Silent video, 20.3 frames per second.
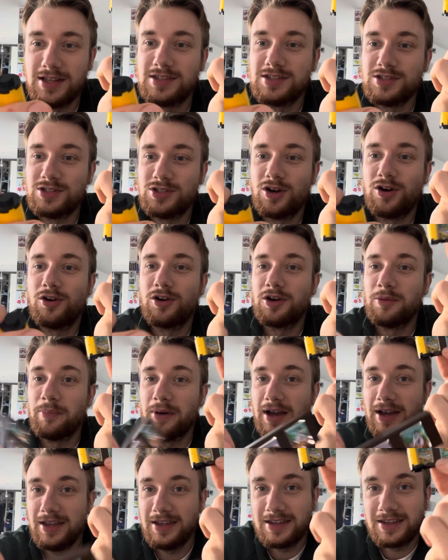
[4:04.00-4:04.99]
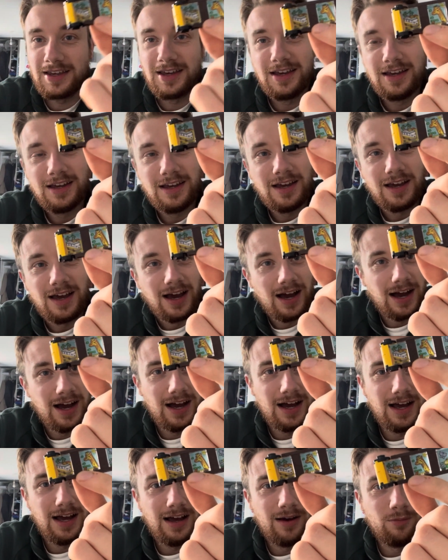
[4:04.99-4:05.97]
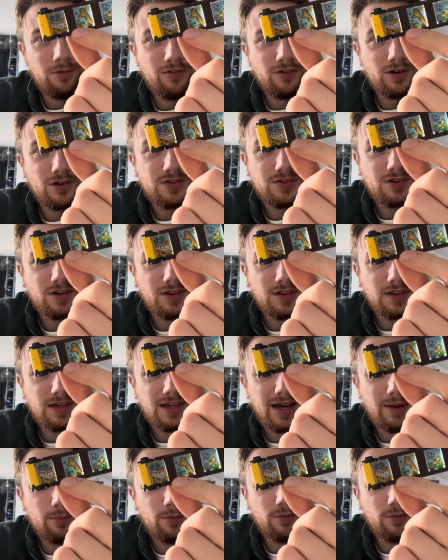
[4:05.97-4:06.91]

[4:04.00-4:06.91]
a dog, a bike. And we've also got the camper